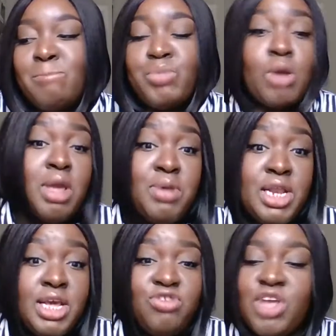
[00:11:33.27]
or maybe it
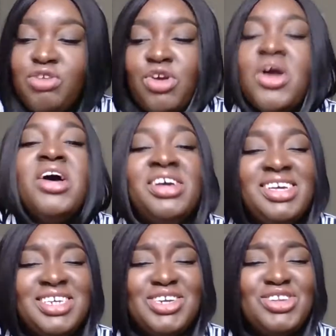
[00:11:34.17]
is, I don't
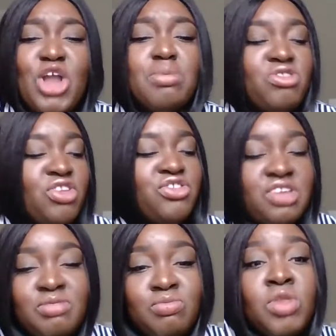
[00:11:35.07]
know. No, but
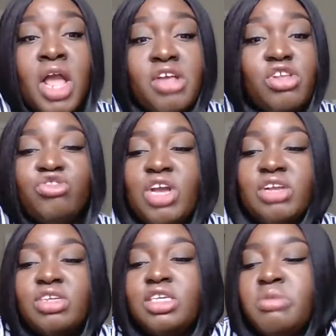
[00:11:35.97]
seriously, there's no shade
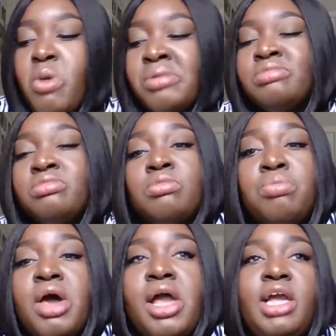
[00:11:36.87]
to him,
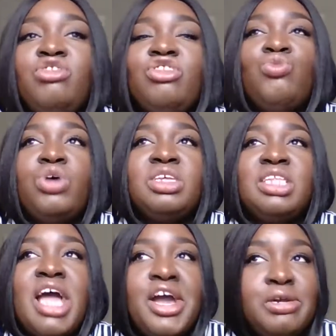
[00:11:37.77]
but it just would
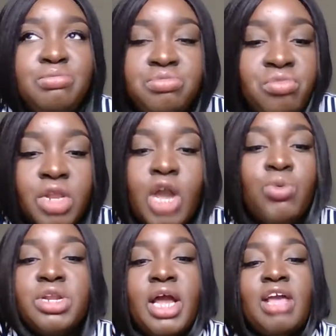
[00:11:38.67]
not
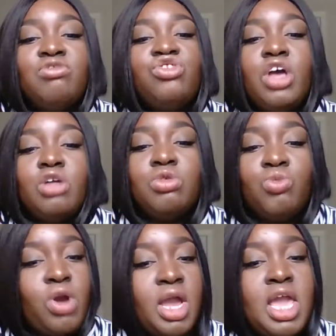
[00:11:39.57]
have gelled with
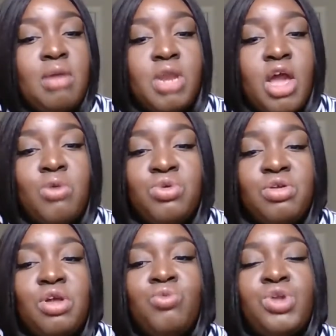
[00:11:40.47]
where I am now.
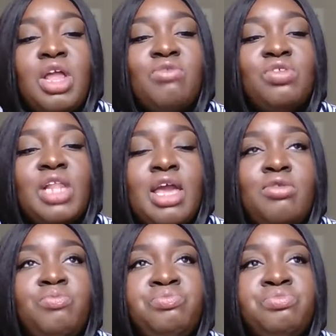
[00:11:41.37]
It wouldn't have let
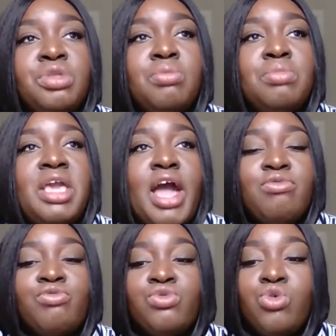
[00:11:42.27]
me
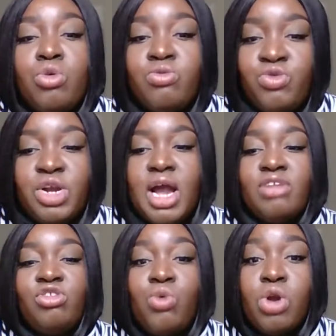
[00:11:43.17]
have room for God
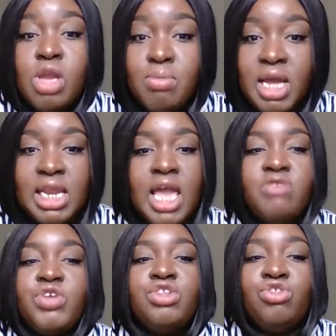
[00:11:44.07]
to work in my life
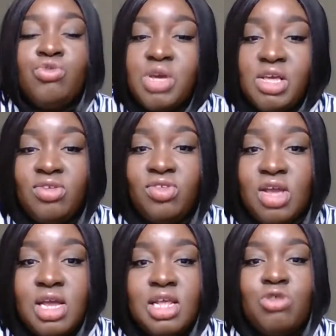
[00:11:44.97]
and do what he's
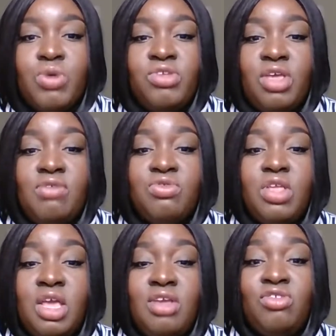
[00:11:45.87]
done in the ways that
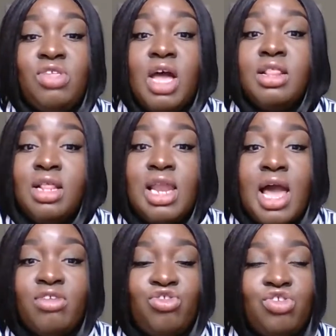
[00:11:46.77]
he's done the
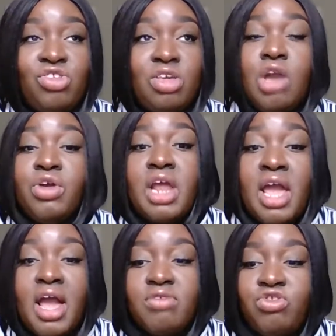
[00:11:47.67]
last just year and a
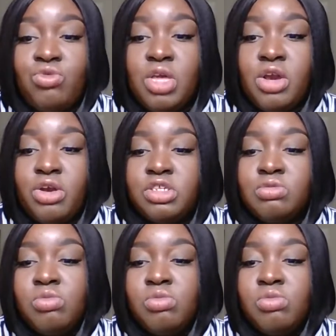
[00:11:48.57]
half, 2 years.